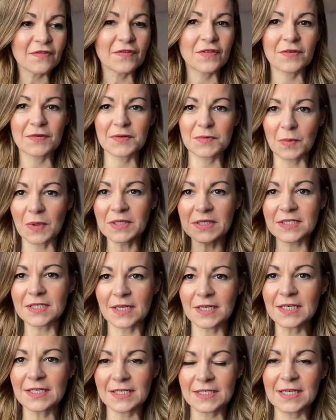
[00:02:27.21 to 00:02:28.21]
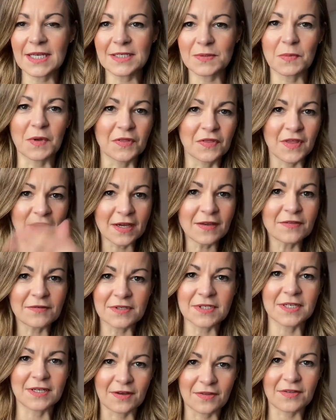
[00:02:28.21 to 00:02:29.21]
There's one study that says one thing and
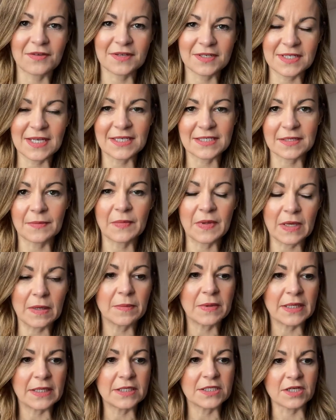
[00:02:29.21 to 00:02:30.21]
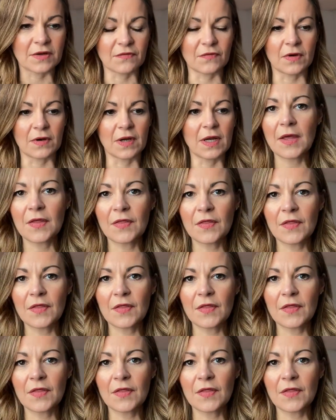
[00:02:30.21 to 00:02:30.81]
there's another that says something completely different.